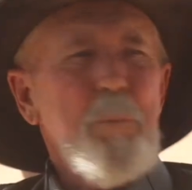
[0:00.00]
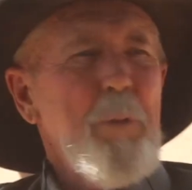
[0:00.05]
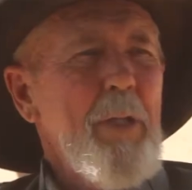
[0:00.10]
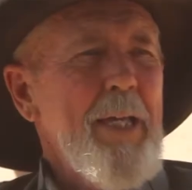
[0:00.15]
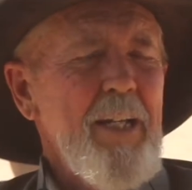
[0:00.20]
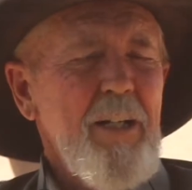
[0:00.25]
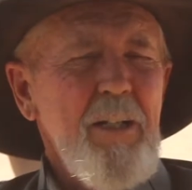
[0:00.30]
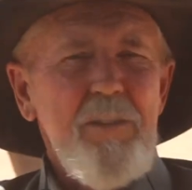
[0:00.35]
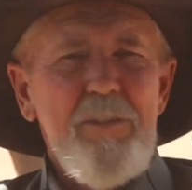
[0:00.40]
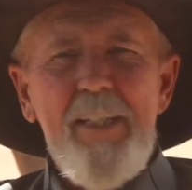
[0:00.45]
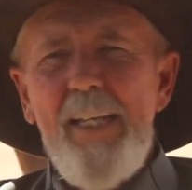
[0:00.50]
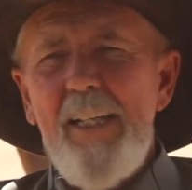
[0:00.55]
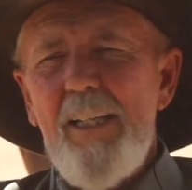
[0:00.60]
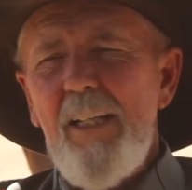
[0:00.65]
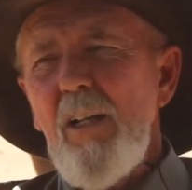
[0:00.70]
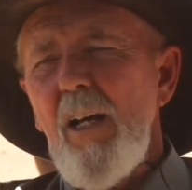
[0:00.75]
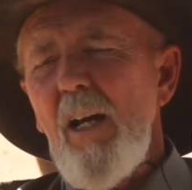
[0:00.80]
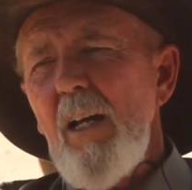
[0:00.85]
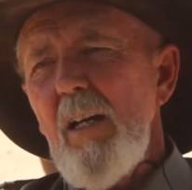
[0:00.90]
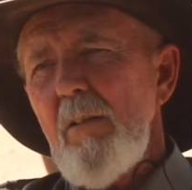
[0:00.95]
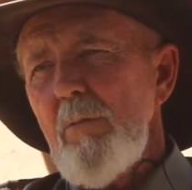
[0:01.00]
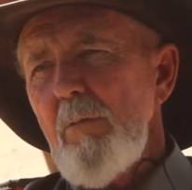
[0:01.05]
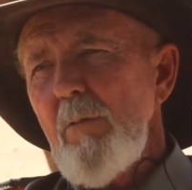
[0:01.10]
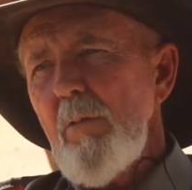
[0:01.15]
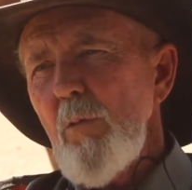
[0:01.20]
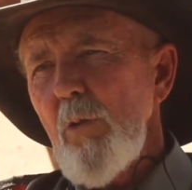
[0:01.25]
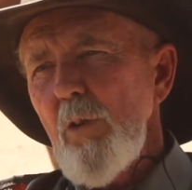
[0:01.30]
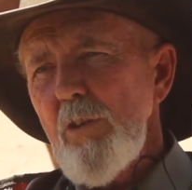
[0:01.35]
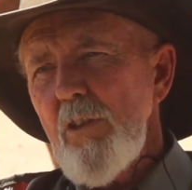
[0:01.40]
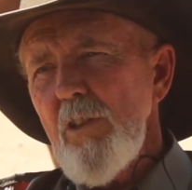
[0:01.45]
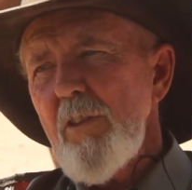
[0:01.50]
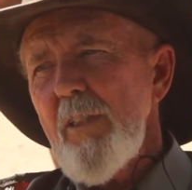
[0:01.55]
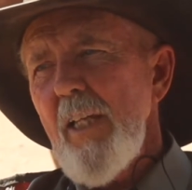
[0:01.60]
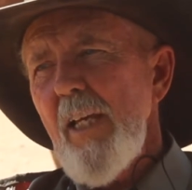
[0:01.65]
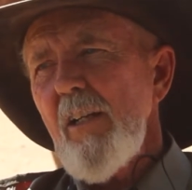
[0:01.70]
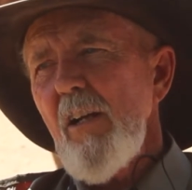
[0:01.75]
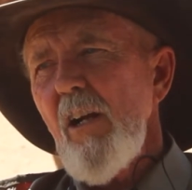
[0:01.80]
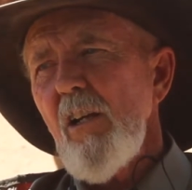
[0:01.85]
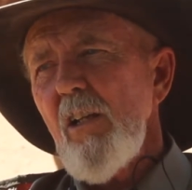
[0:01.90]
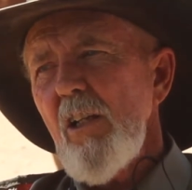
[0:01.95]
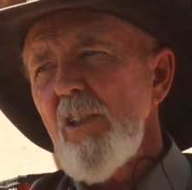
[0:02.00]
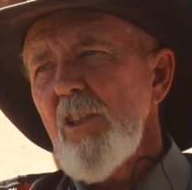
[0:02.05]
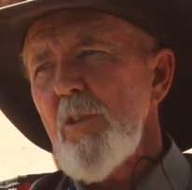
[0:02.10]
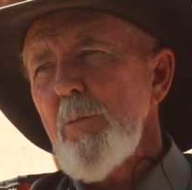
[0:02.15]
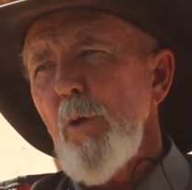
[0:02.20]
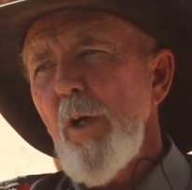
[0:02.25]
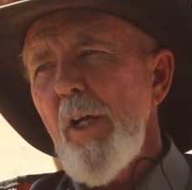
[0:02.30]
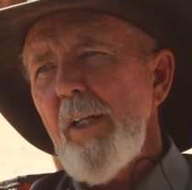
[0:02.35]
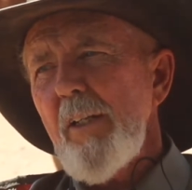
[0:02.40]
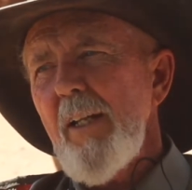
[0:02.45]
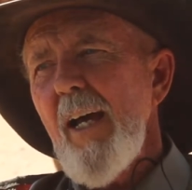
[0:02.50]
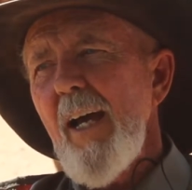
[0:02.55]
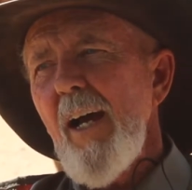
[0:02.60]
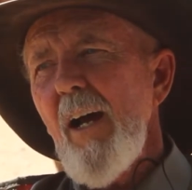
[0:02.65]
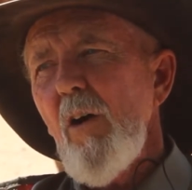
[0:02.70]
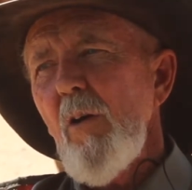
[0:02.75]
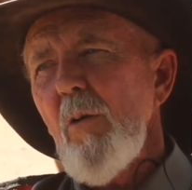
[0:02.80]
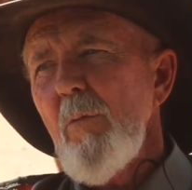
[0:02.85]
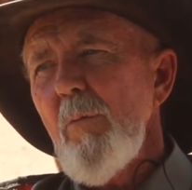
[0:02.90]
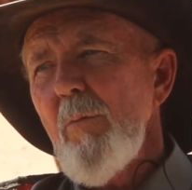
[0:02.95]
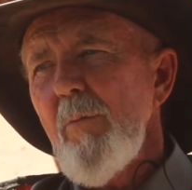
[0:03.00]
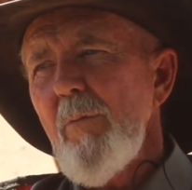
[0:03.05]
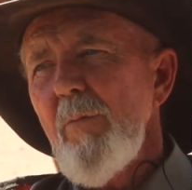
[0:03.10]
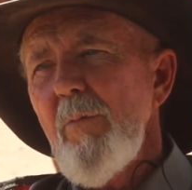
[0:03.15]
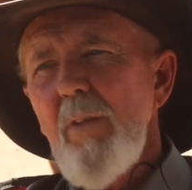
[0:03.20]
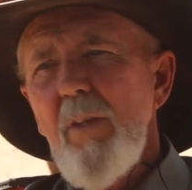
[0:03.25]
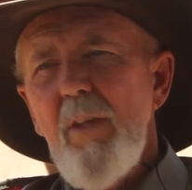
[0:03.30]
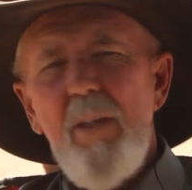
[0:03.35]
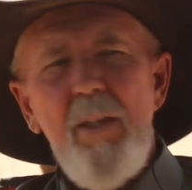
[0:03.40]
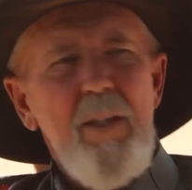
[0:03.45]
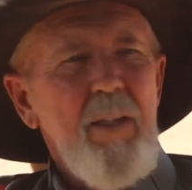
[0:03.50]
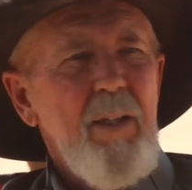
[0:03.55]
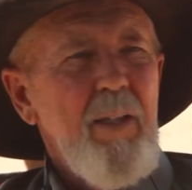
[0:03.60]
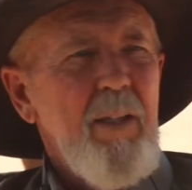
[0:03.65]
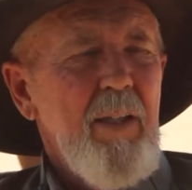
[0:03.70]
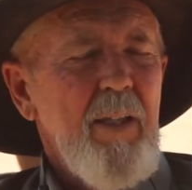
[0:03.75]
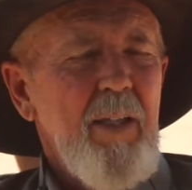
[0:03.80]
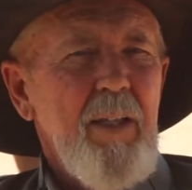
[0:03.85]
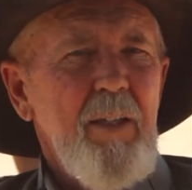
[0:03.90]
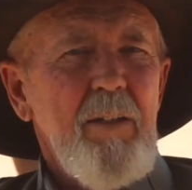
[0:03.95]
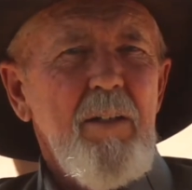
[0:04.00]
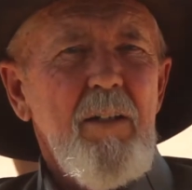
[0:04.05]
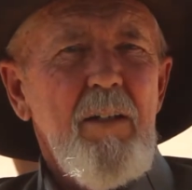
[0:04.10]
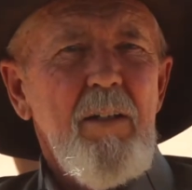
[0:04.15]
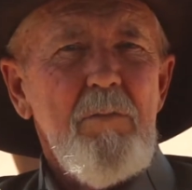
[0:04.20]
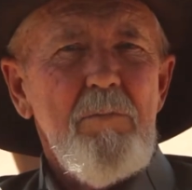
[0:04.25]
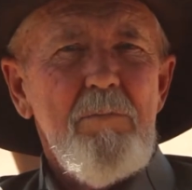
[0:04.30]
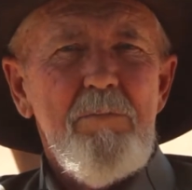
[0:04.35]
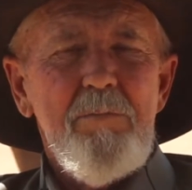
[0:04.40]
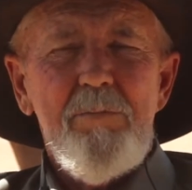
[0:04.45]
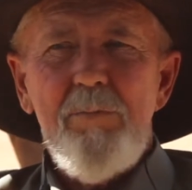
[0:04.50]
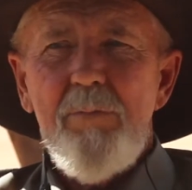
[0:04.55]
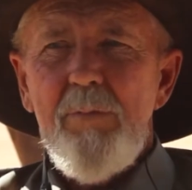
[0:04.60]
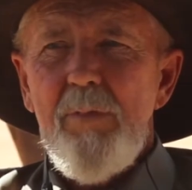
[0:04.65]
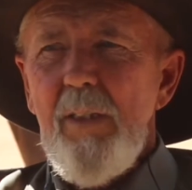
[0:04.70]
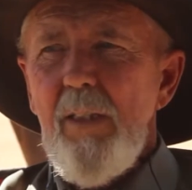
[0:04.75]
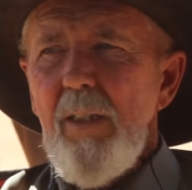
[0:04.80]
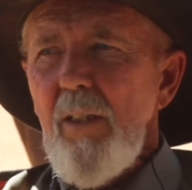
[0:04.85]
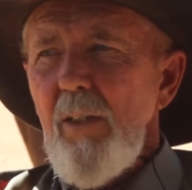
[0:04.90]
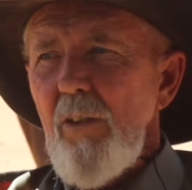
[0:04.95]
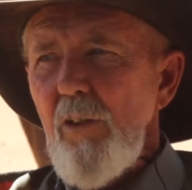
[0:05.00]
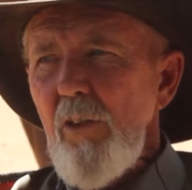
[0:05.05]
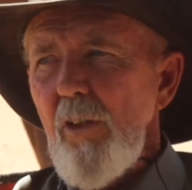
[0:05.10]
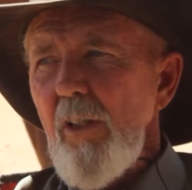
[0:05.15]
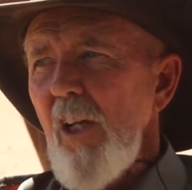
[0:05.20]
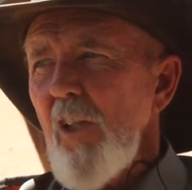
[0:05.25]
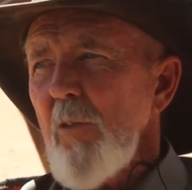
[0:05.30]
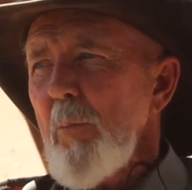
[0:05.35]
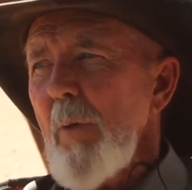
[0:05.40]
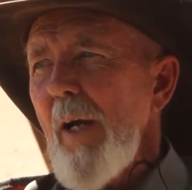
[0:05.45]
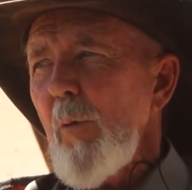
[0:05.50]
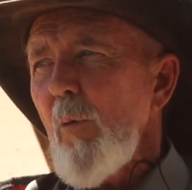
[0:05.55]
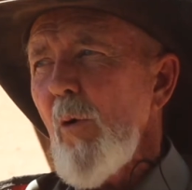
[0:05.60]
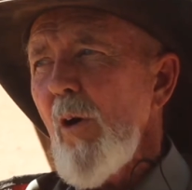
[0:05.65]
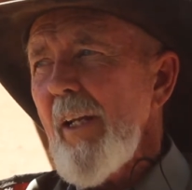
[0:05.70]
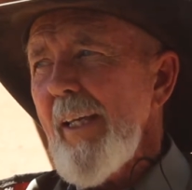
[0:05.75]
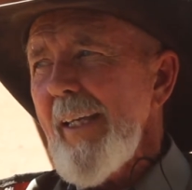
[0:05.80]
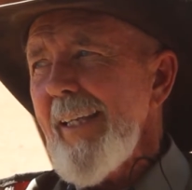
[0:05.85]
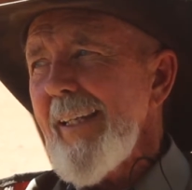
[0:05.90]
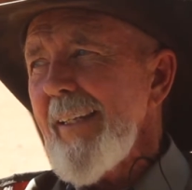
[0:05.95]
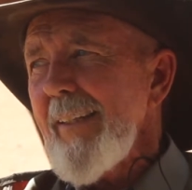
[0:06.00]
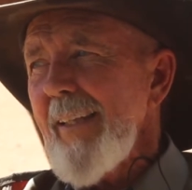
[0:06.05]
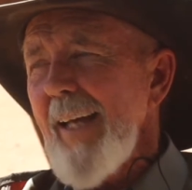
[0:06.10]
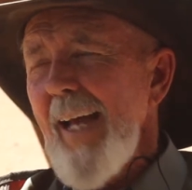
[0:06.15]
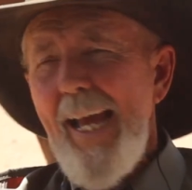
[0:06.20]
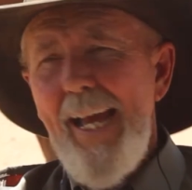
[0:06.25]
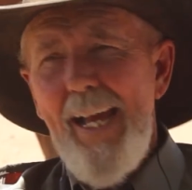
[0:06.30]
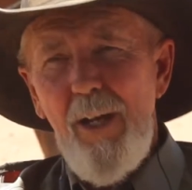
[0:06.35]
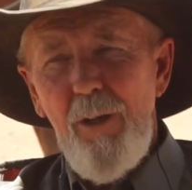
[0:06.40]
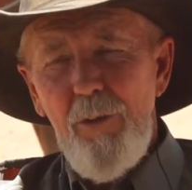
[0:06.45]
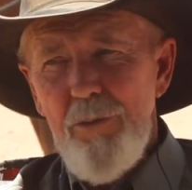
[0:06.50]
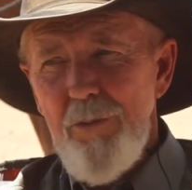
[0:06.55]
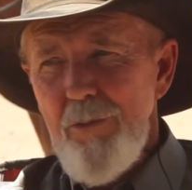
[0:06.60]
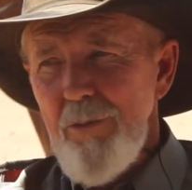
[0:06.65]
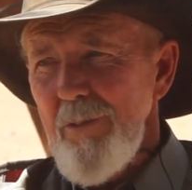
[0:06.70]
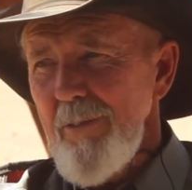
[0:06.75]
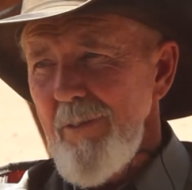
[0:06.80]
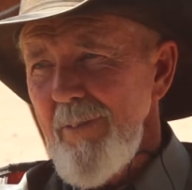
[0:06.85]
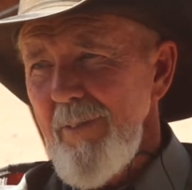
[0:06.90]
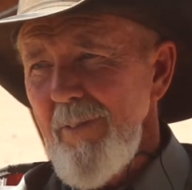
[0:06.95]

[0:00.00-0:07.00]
plan on we'll just take our lunch break now, and you guys might want to eat in the house,